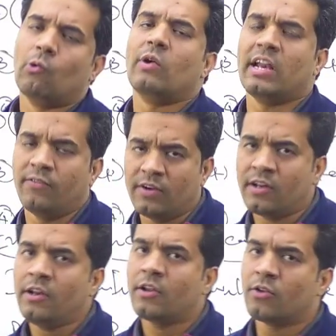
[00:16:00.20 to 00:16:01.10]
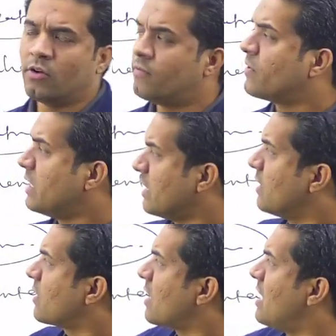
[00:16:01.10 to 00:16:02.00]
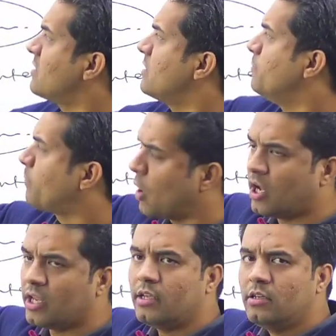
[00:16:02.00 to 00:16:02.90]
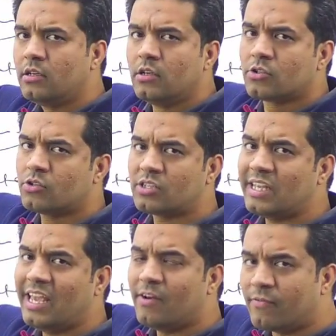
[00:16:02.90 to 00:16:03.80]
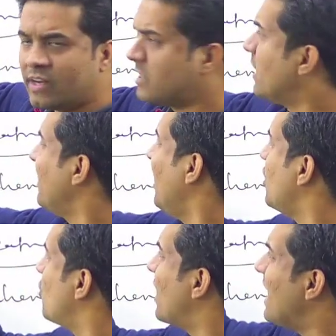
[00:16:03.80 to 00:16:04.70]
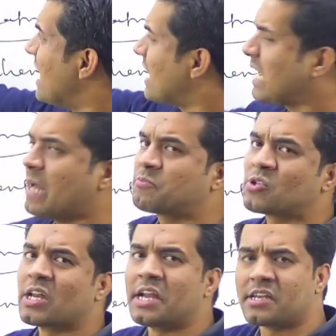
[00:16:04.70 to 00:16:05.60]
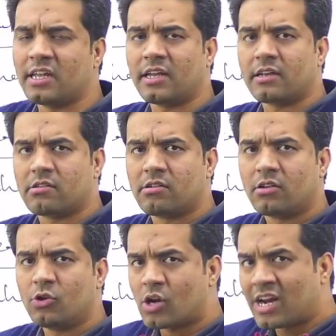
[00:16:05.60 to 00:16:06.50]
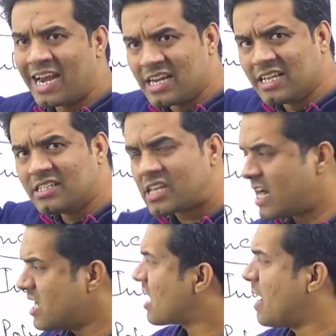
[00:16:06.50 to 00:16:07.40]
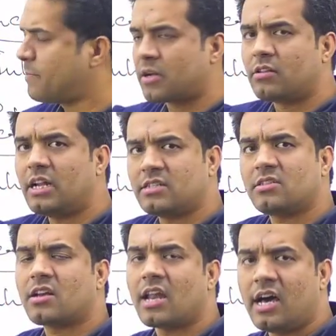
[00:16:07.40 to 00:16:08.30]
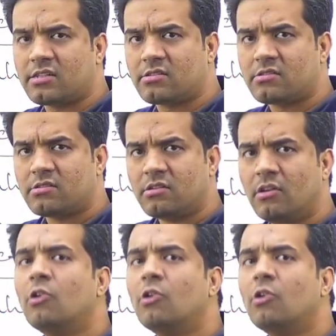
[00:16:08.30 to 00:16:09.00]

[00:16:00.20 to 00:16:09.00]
Whenever you have written a class employee, so see everything you are encapsulating it. You are writing inside a wrapper. That is a class.